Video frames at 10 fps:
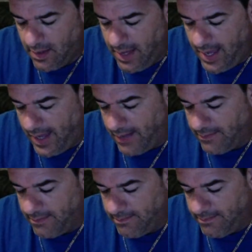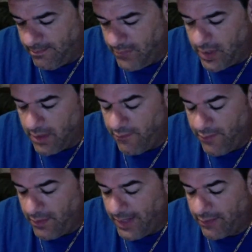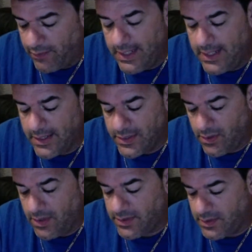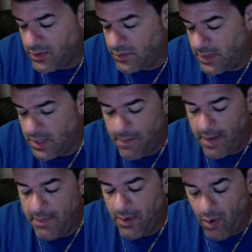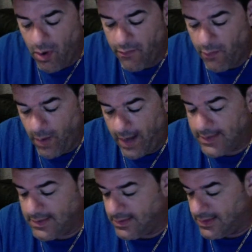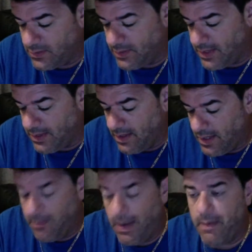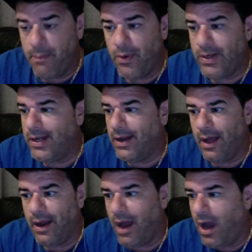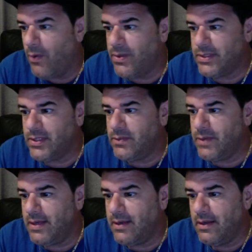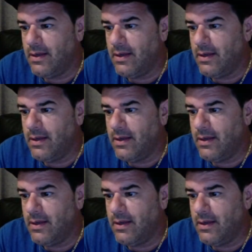And you're going to feel like really exhausted this week. You might be overworked this week. You might be putting in a lot of hours this week.